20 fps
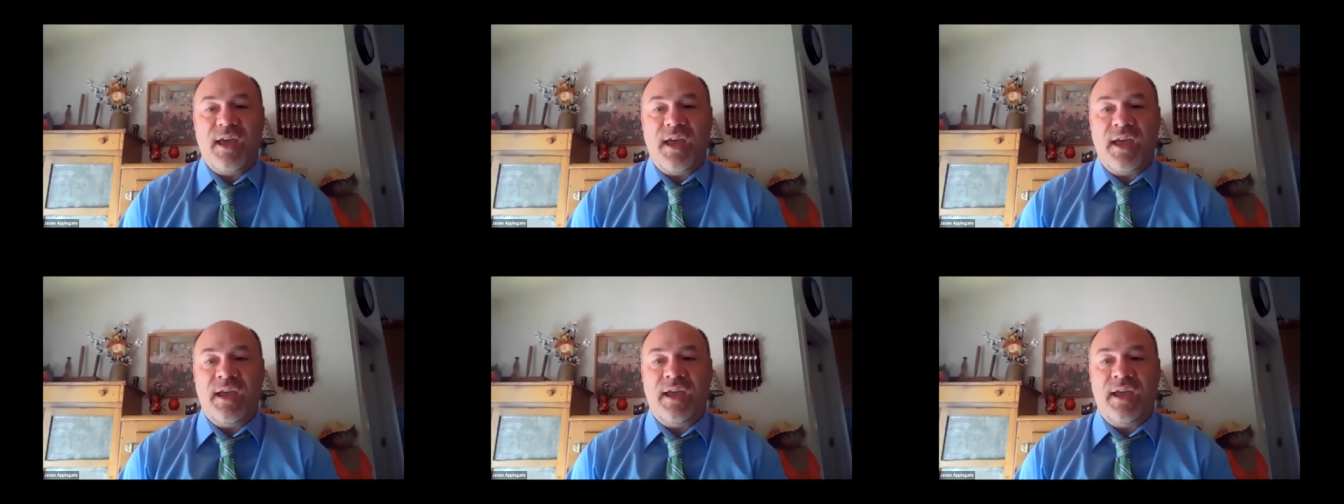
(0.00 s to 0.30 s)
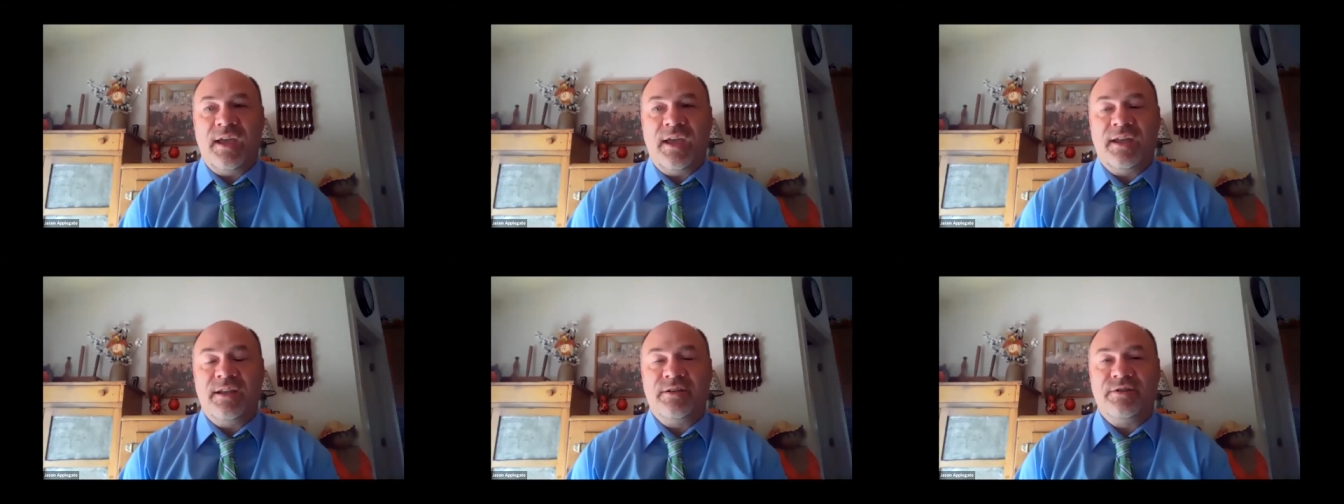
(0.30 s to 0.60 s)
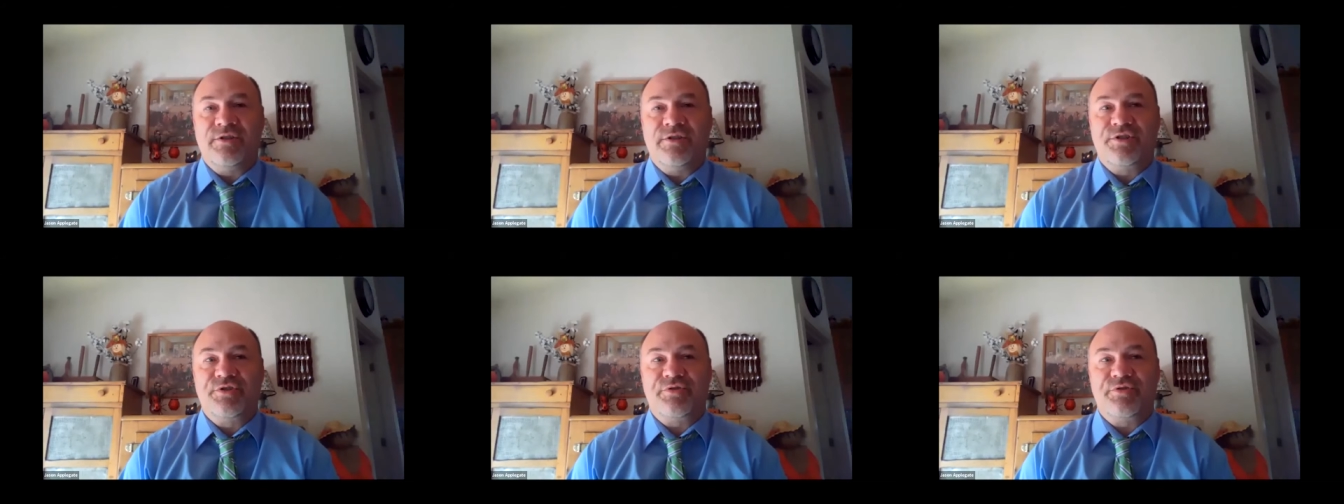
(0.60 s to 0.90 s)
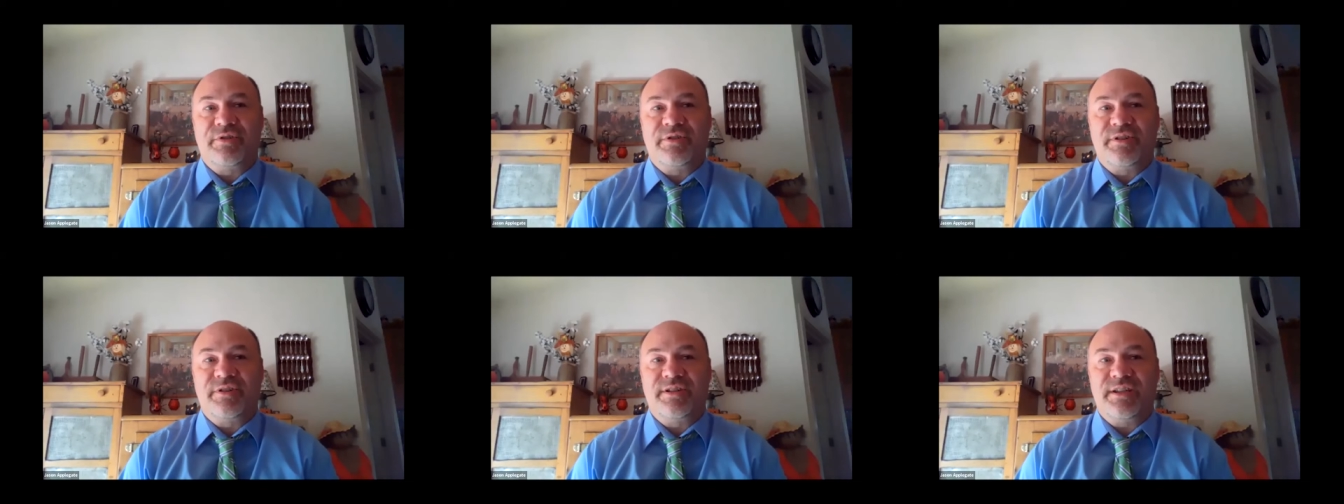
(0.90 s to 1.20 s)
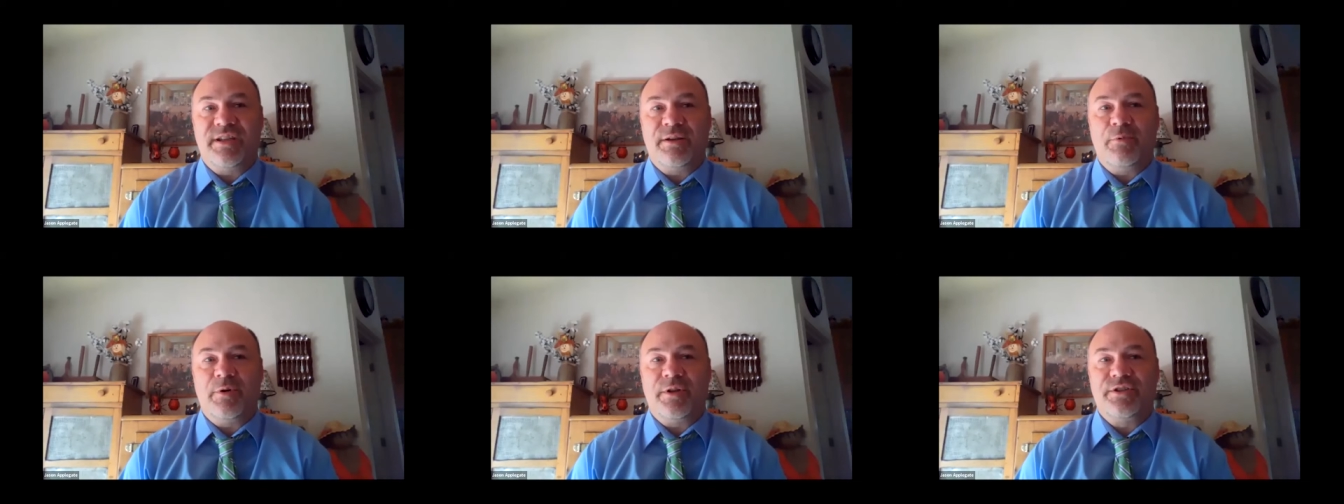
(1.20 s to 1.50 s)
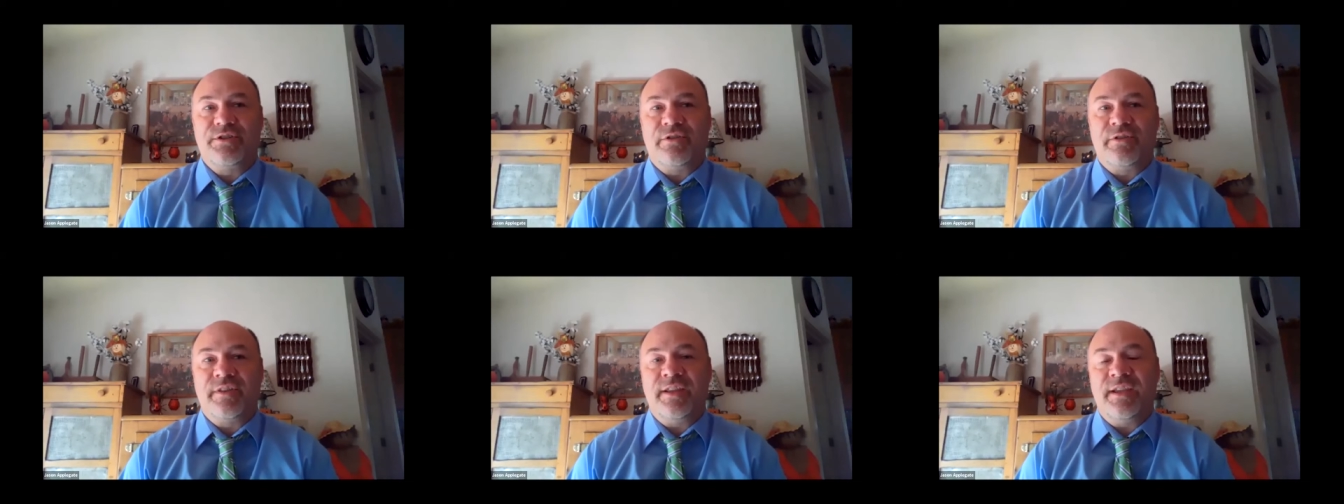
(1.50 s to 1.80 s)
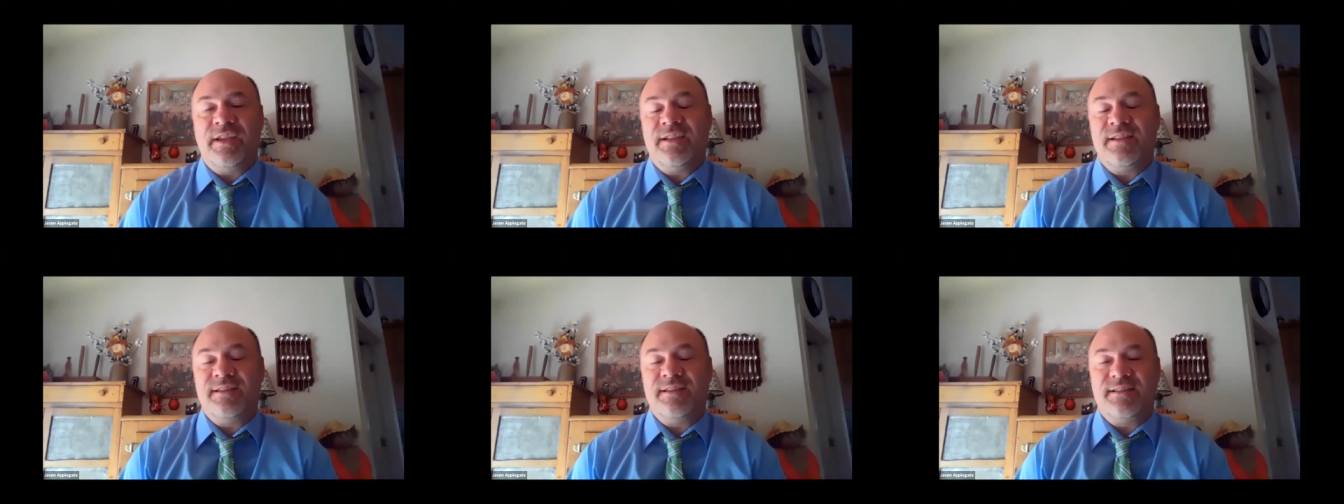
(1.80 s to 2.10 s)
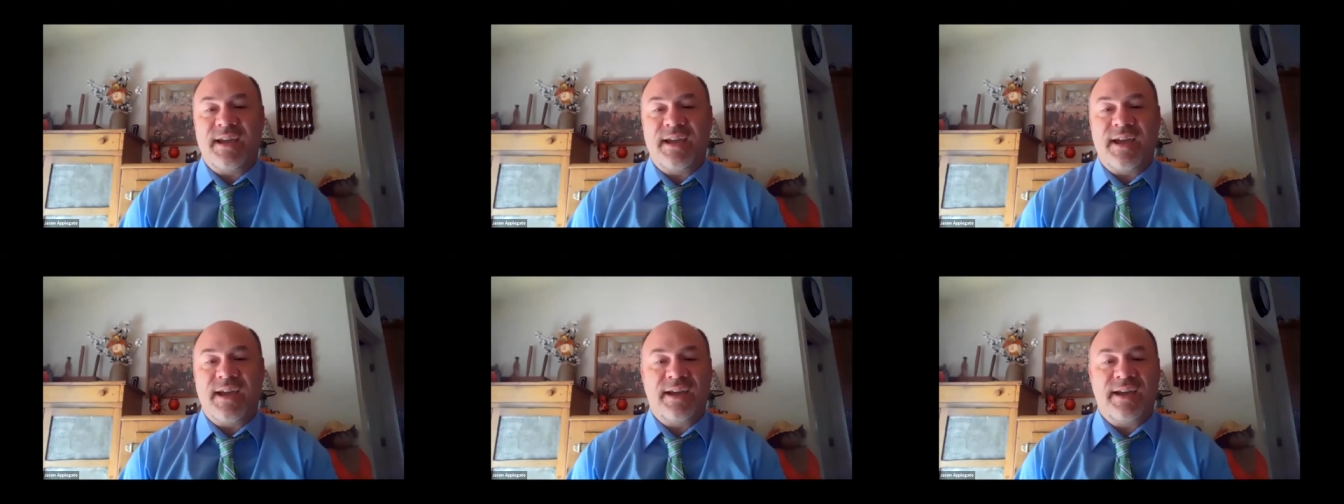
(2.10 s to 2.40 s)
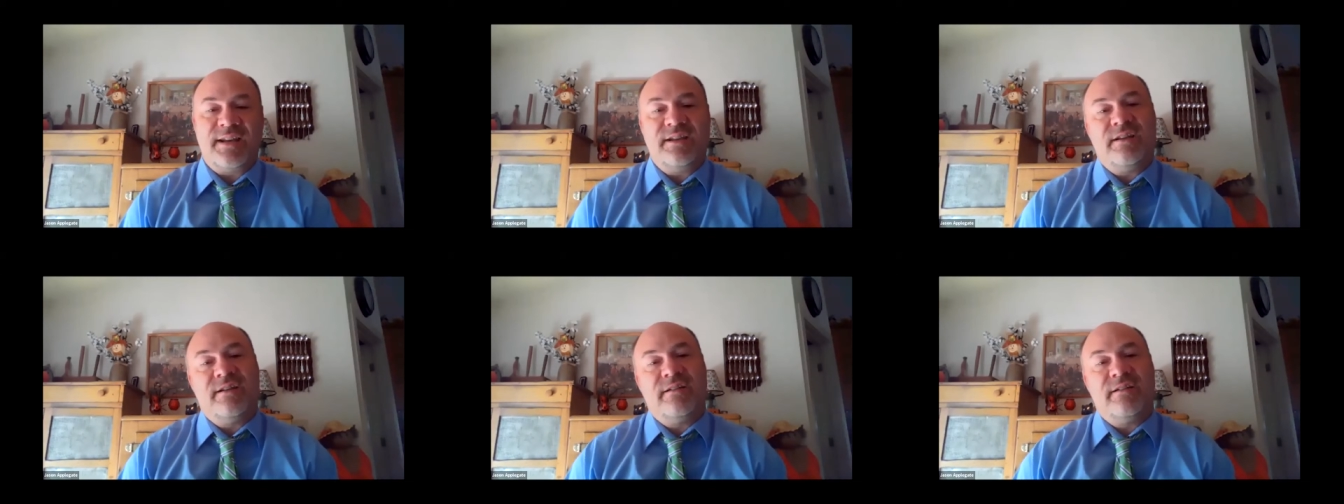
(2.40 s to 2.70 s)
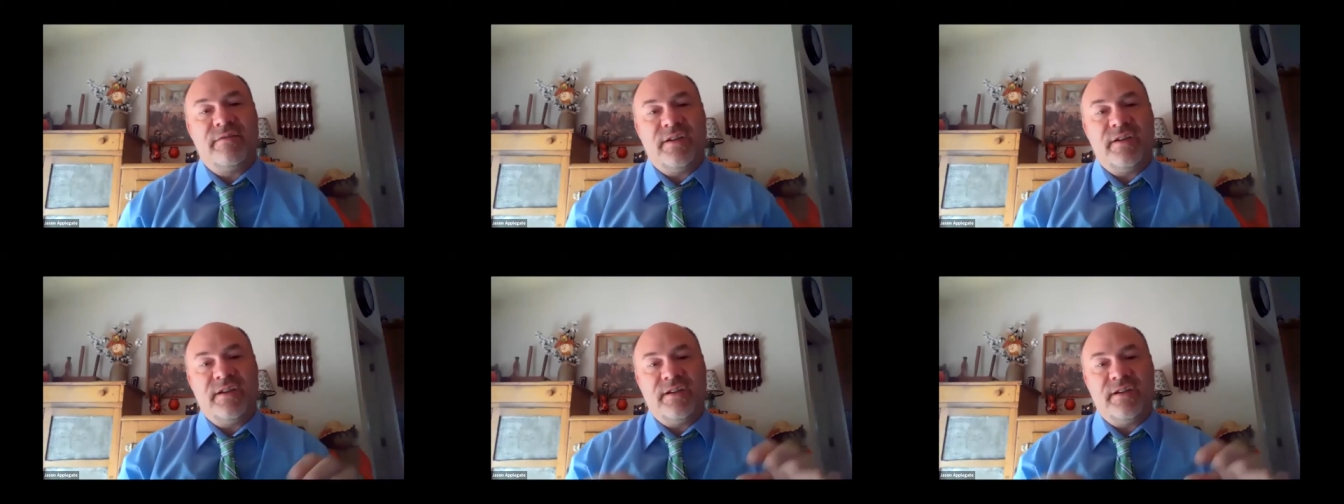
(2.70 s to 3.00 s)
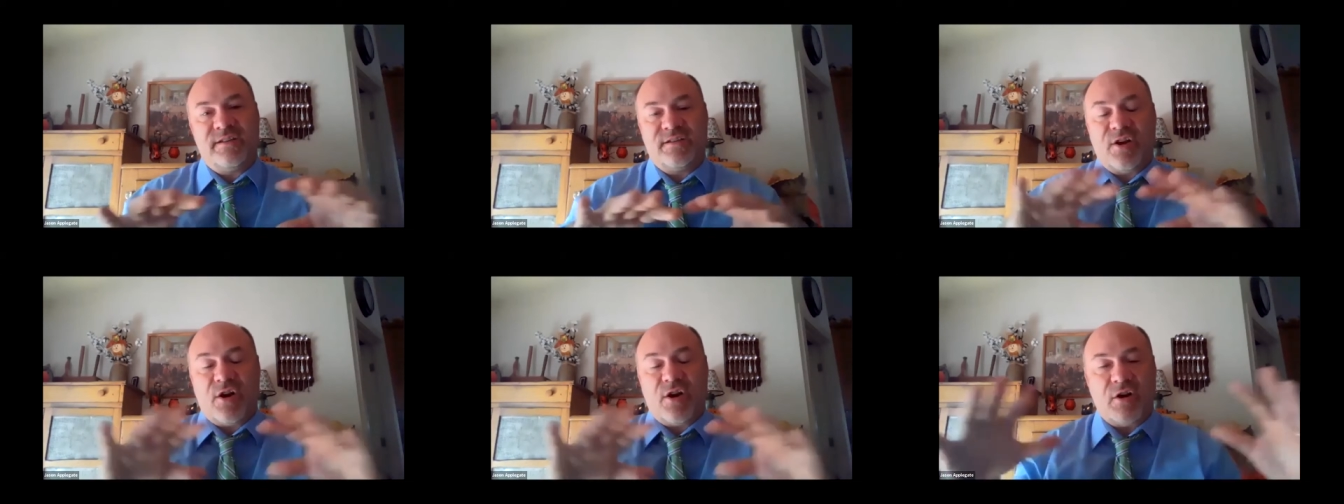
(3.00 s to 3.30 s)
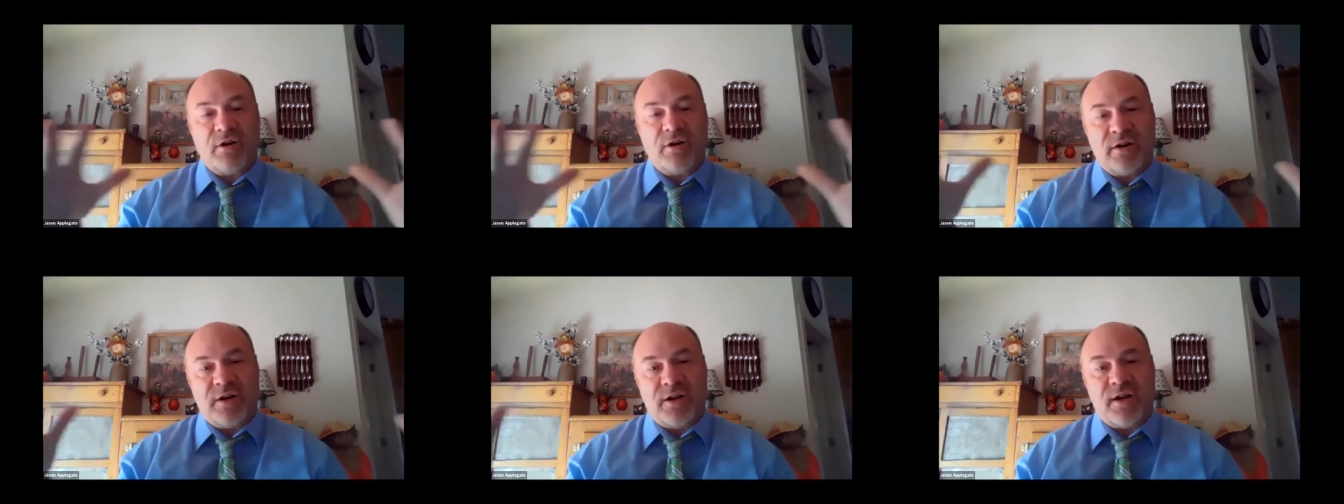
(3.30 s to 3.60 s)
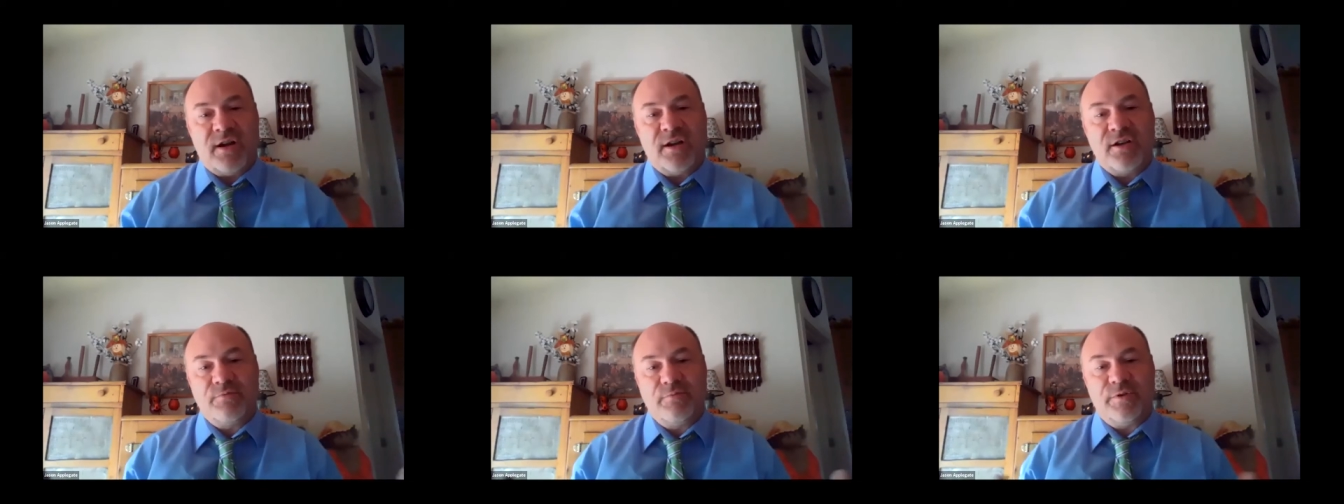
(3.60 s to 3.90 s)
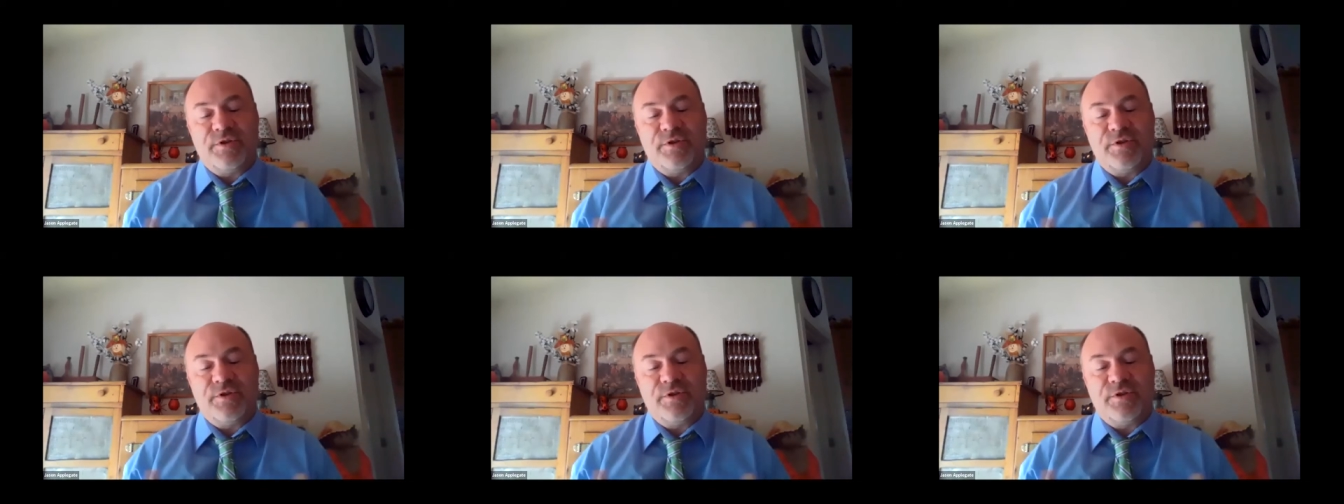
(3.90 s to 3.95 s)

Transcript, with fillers: and just to, to see what's on the inside of his cartonnage,